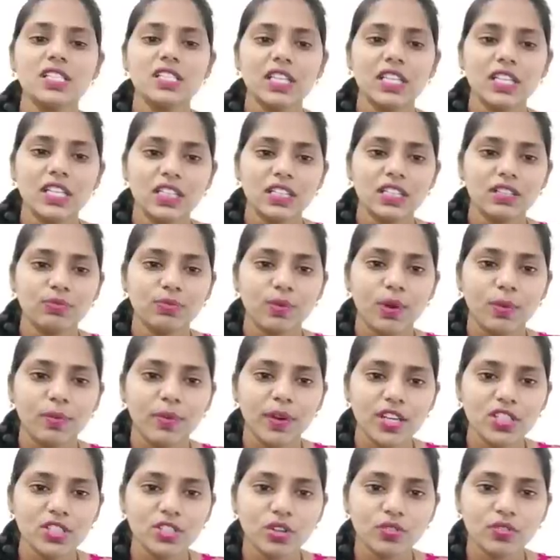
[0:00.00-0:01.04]
this eh,
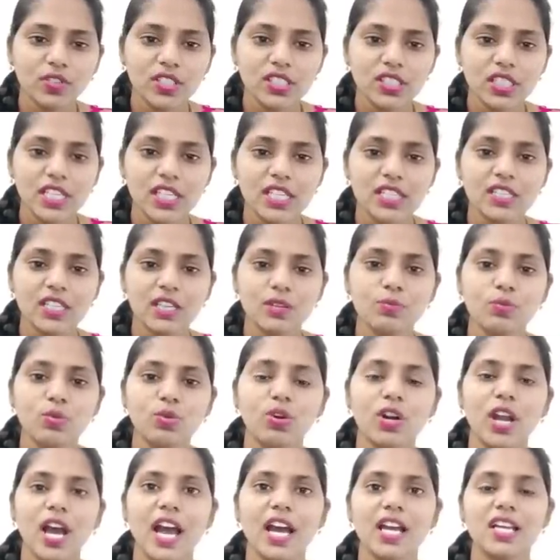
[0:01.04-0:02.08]
population of these eastern
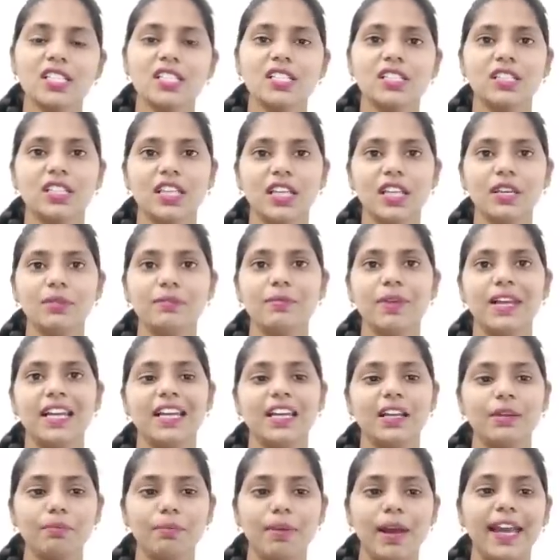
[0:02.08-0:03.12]
monarchs, they
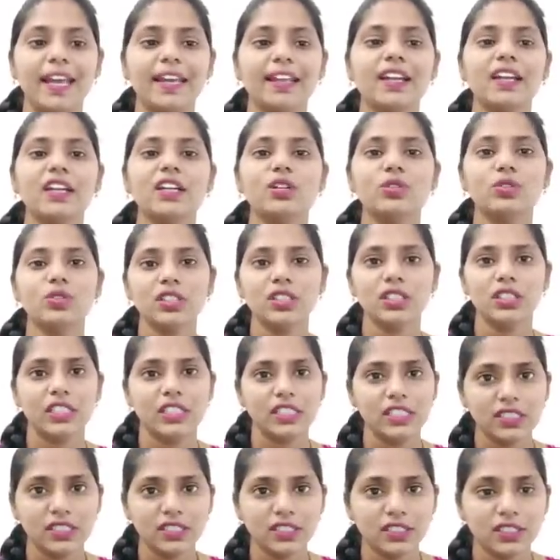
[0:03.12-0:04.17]
mainly migrate to the
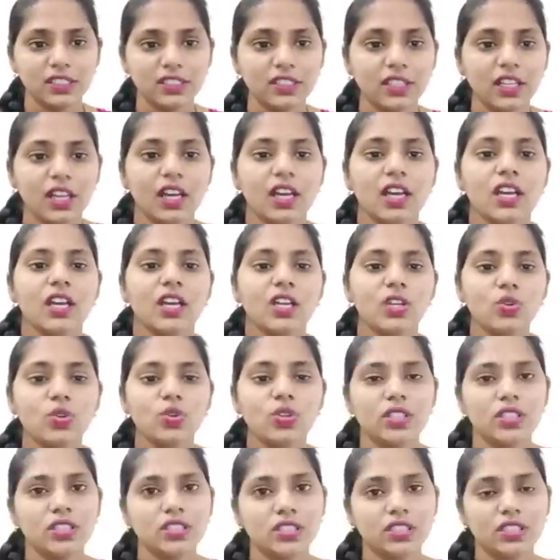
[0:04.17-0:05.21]
eastern
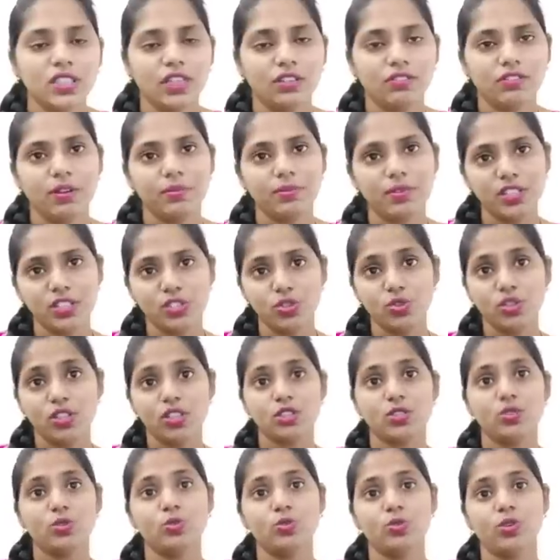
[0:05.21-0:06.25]
US uh, from this
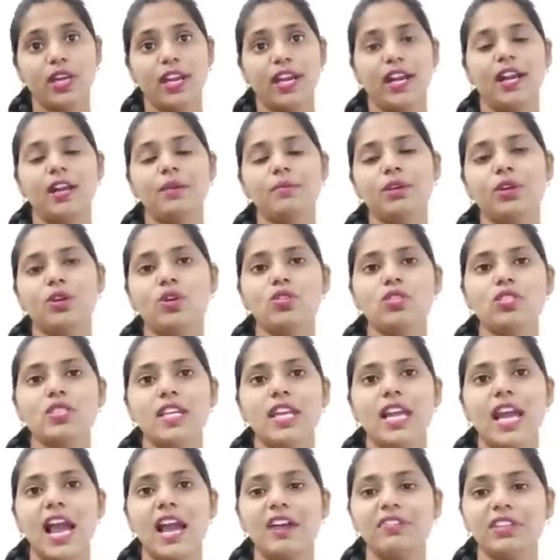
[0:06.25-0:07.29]
US to Canada because
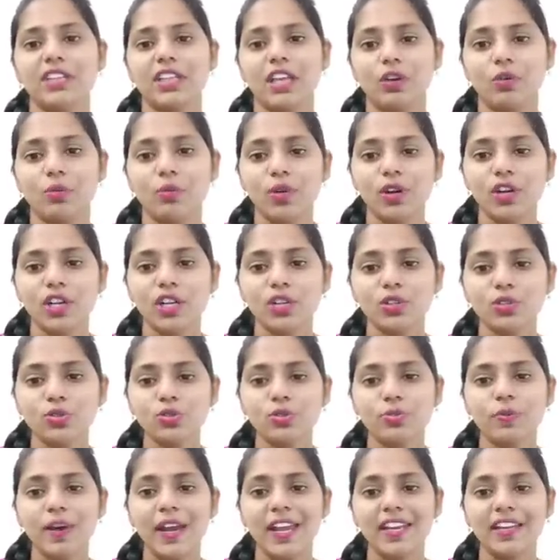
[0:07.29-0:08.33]
they have the capability
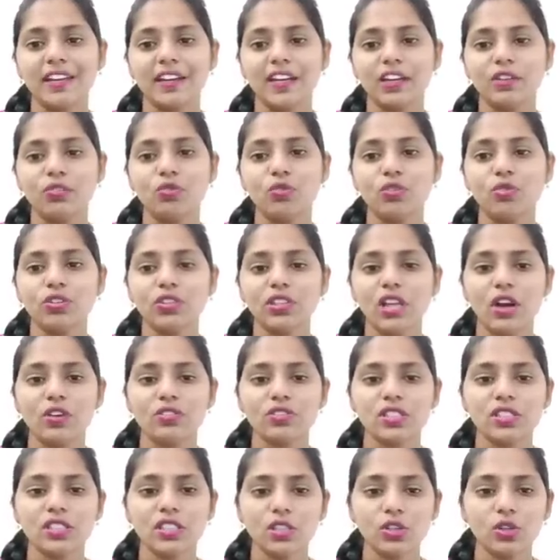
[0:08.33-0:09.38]
to migrate
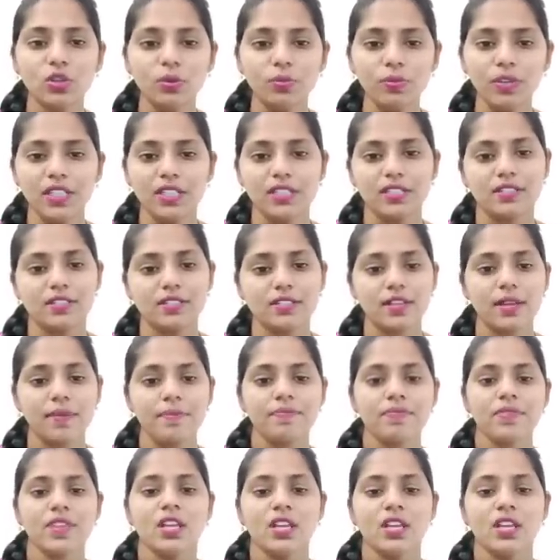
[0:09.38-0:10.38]
4000 kilometers.